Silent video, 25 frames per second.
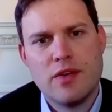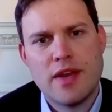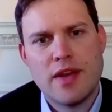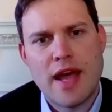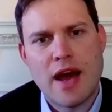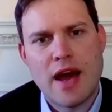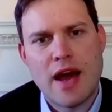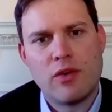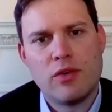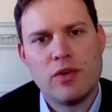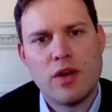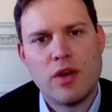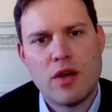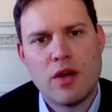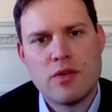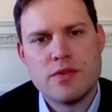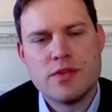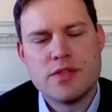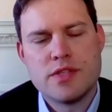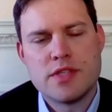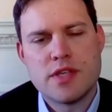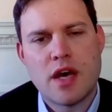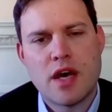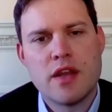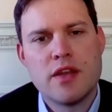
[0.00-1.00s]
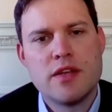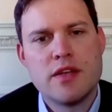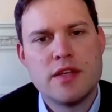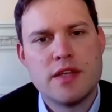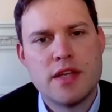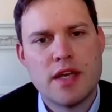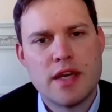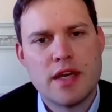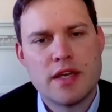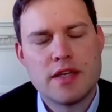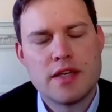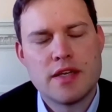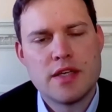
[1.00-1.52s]
now loans
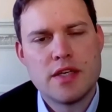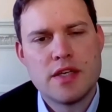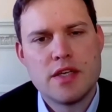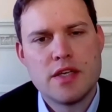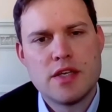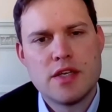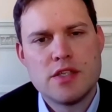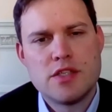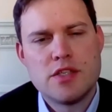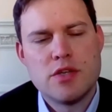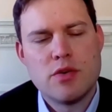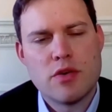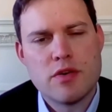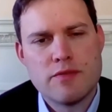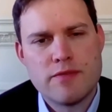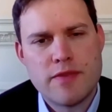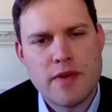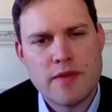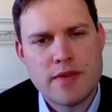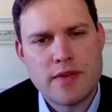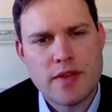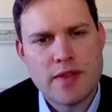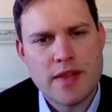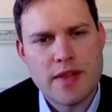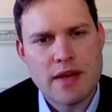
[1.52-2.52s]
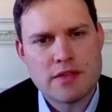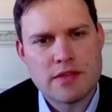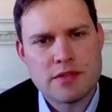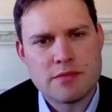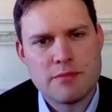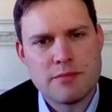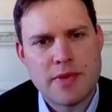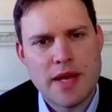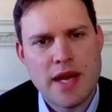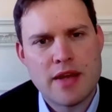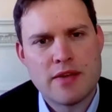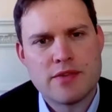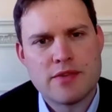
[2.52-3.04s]
under
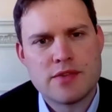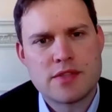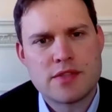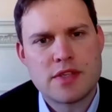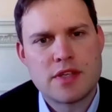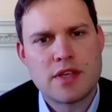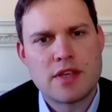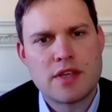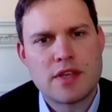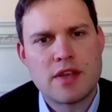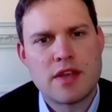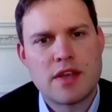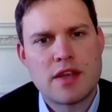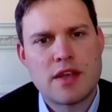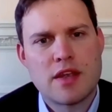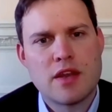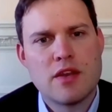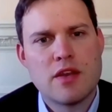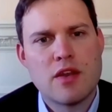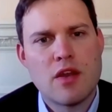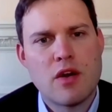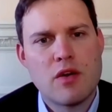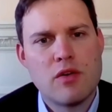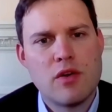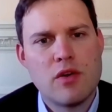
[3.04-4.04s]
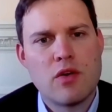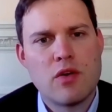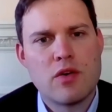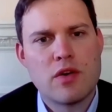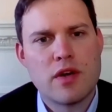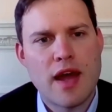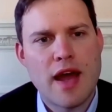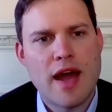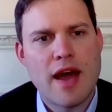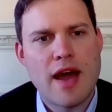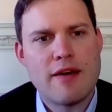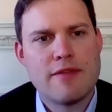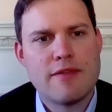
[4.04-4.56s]
£250,000 can no
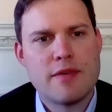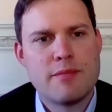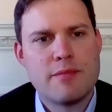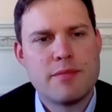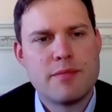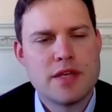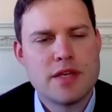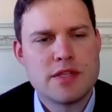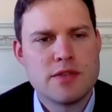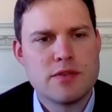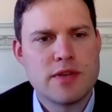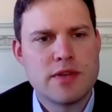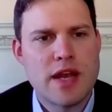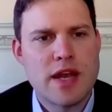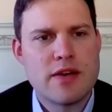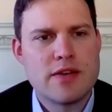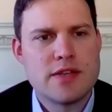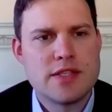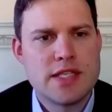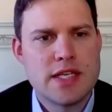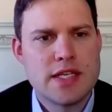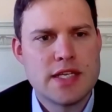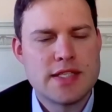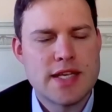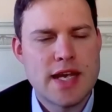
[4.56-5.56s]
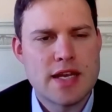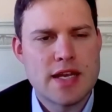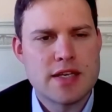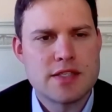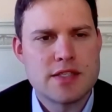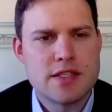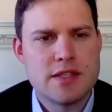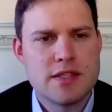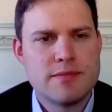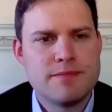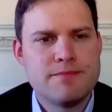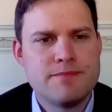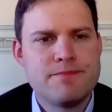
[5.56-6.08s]
longer have a personal guarantee
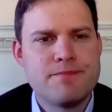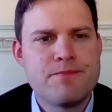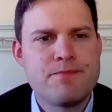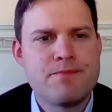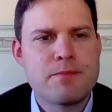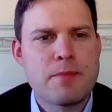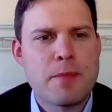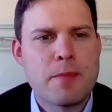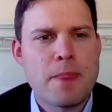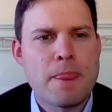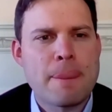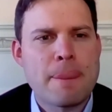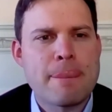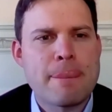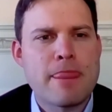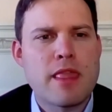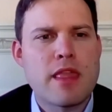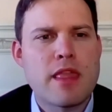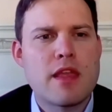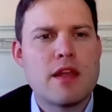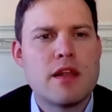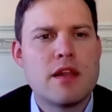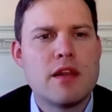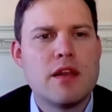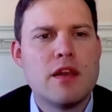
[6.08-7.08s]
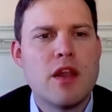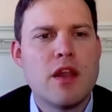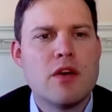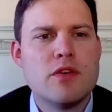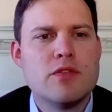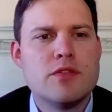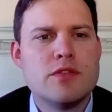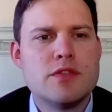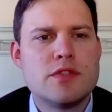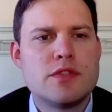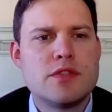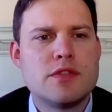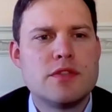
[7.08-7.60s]
attached to them.
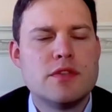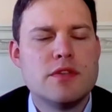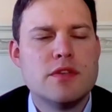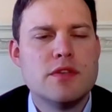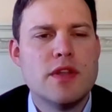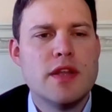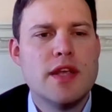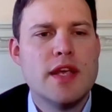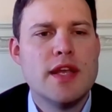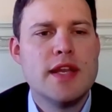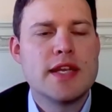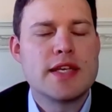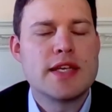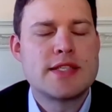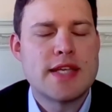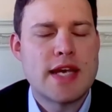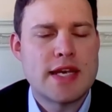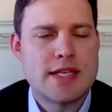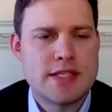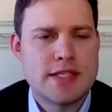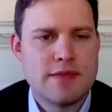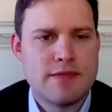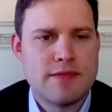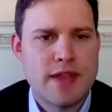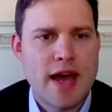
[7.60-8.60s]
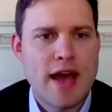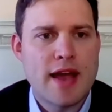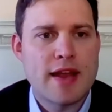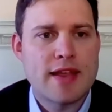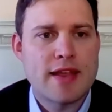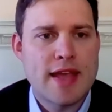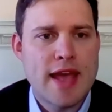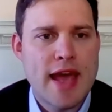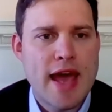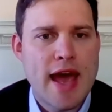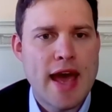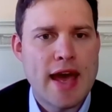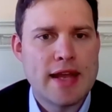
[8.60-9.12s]
Loans in excess of
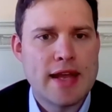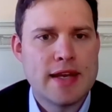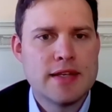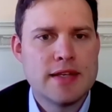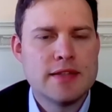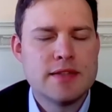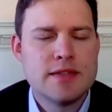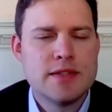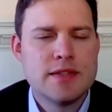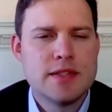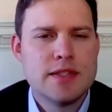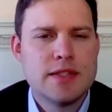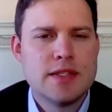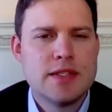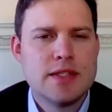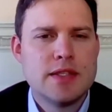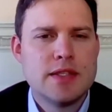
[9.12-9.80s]
that can,